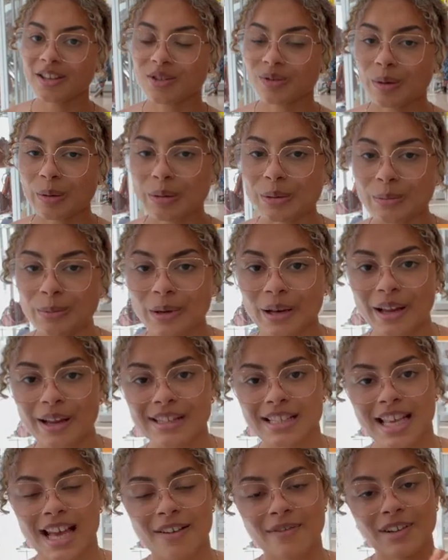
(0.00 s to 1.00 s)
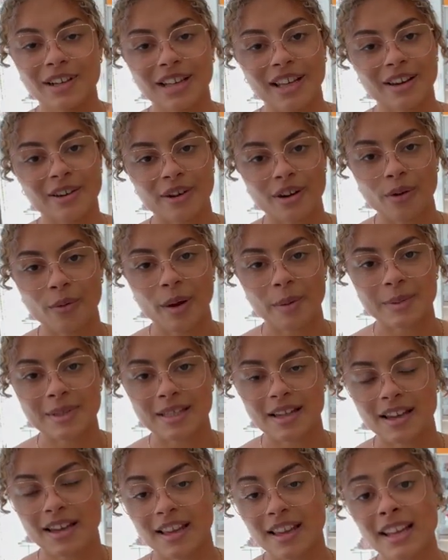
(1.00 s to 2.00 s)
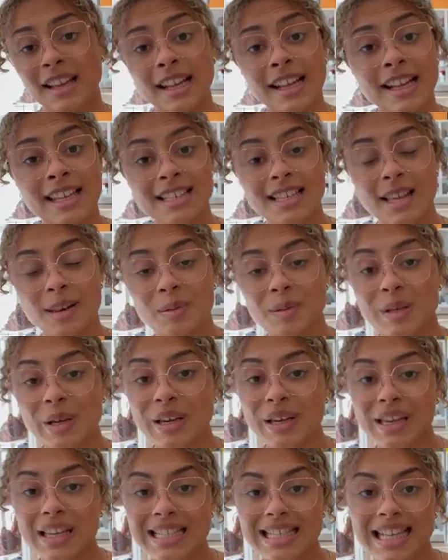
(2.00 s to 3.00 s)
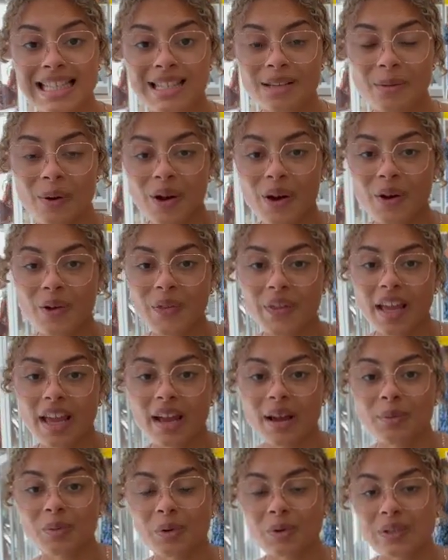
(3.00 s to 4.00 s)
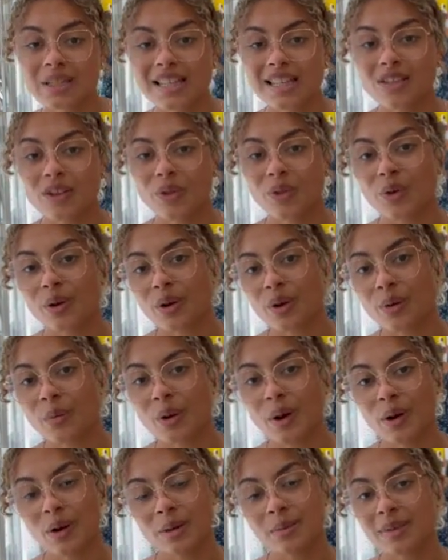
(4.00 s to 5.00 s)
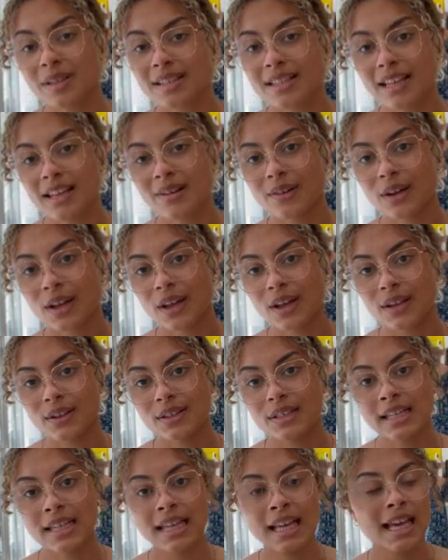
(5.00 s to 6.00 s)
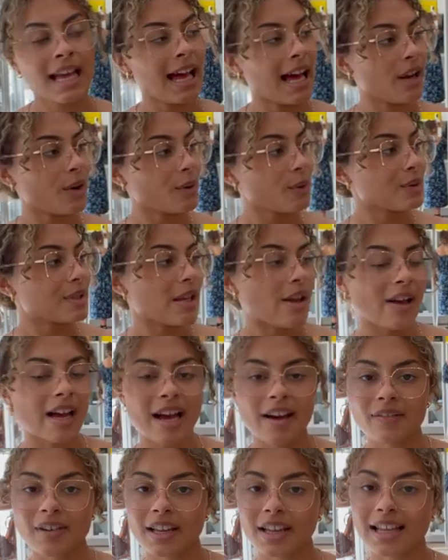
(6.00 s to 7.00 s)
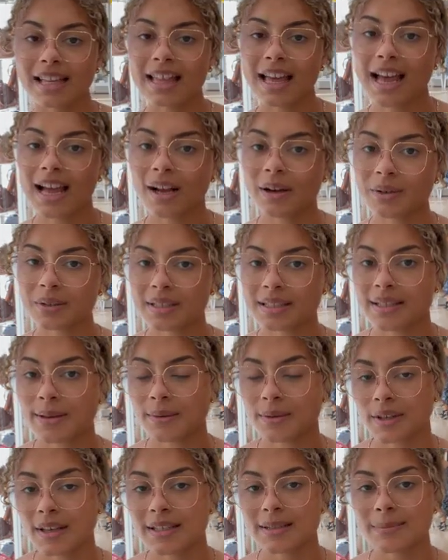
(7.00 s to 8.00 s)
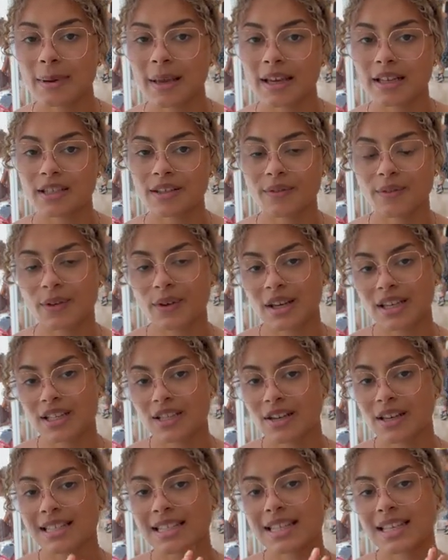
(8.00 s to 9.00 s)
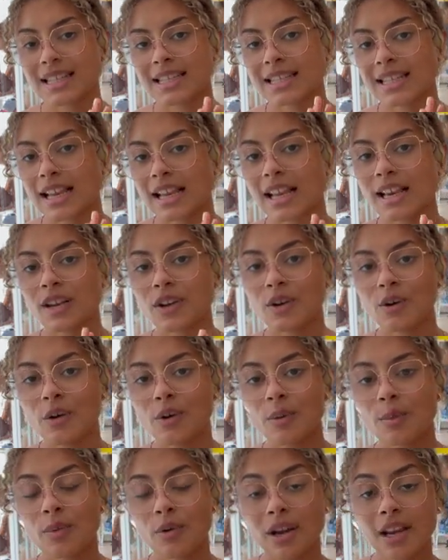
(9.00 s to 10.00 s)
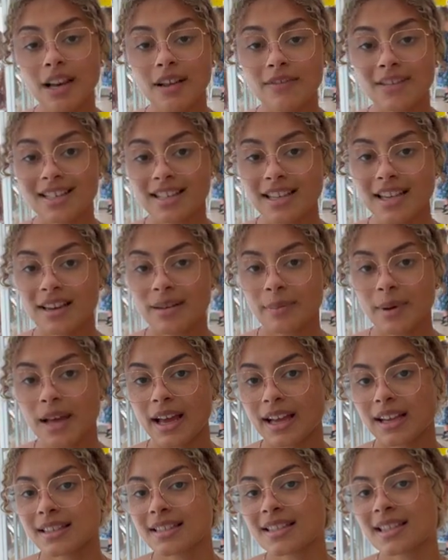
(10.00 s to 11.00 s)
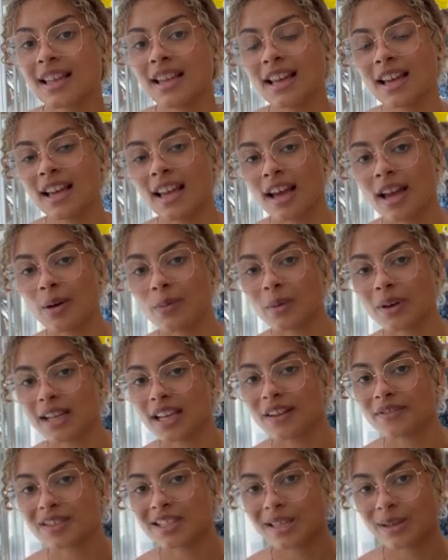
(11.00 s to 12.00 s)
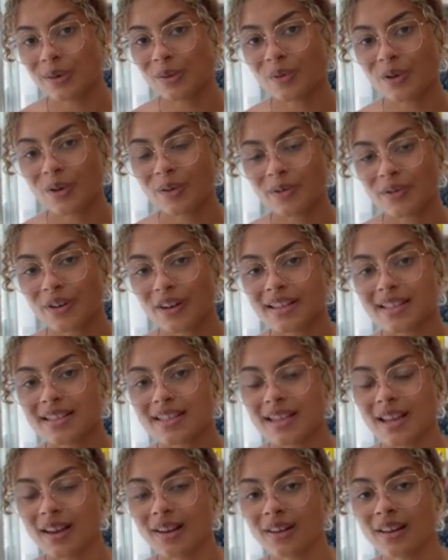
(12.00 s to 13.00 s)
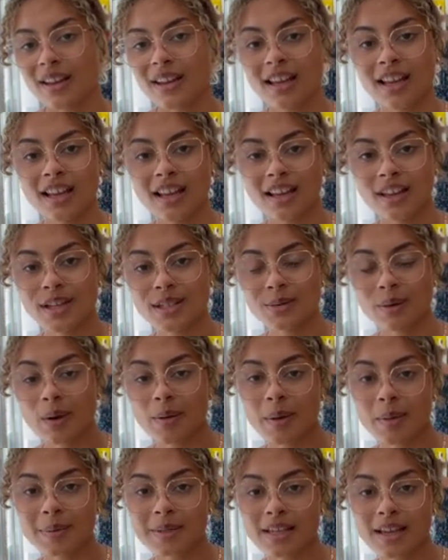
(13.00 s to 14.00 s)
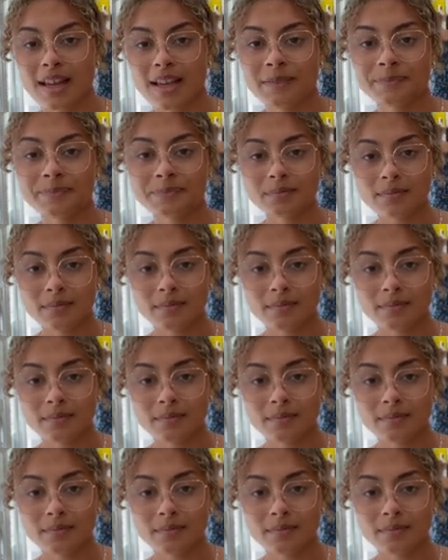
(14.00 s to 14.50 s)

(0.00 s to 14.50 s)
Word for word: description below to have a look at it on our website. Sign up to our newsletter while on there and we will send you through your welcome discount code. And also have a look at the how to sell with us page if you're interested in selling your pre-loved designer bags. And um, we'd love to see what you've got for us. So go to our website.